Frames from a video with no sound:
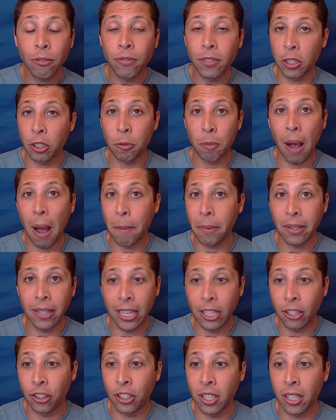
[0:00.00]
finch
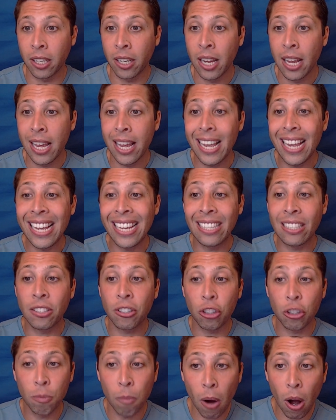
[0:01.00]
population is
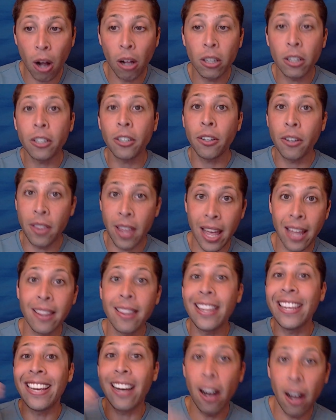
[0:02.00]
smaller than
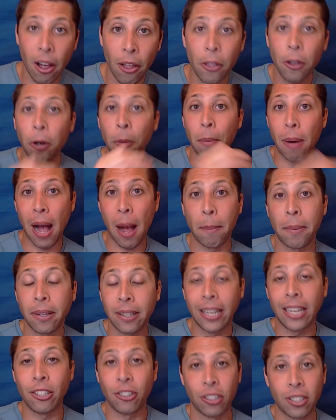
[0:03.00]
the other
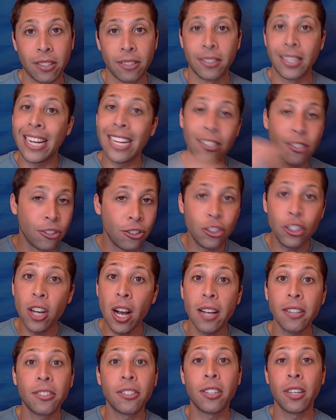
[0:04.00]
populations. It's
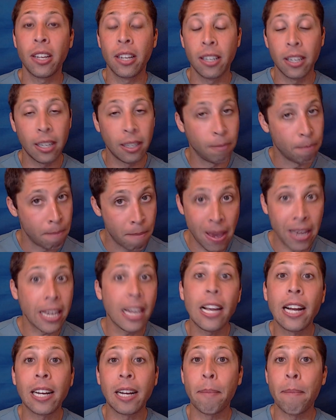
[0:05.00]
just
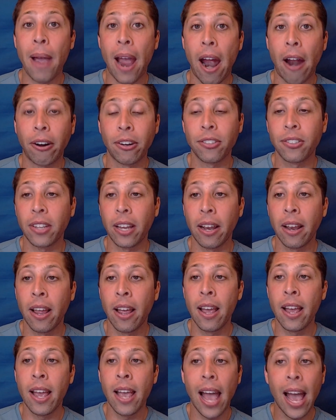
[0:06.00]
making a comparison.
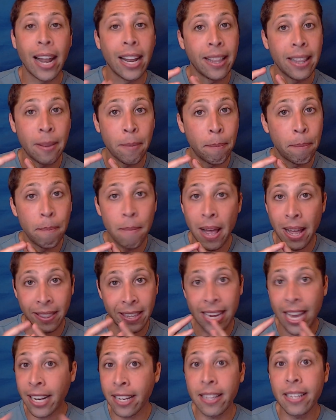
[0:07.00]
And at the, at
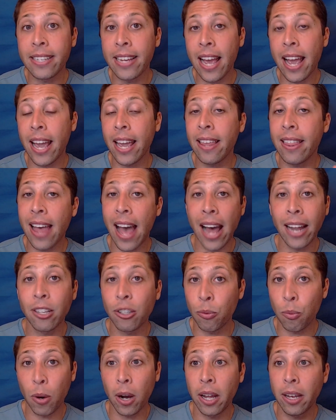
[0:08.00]
the end of the day, that is
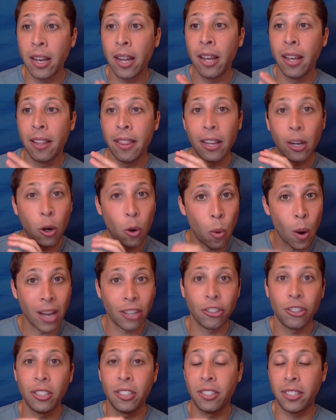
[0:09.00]
what the
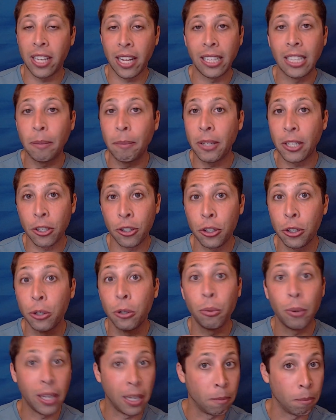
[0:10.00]
question is telling me to
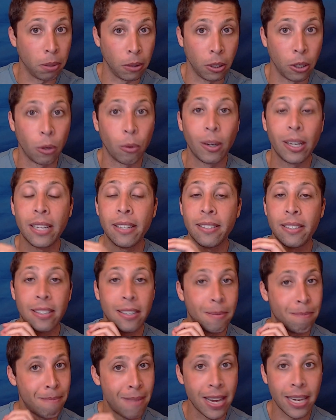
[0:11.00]
do in blue is to
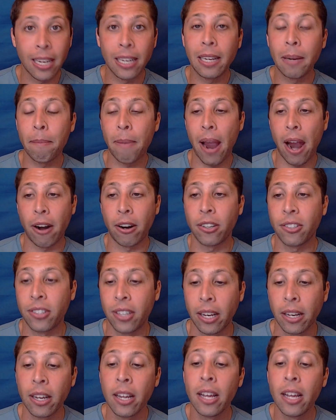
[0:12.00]
make a comparison.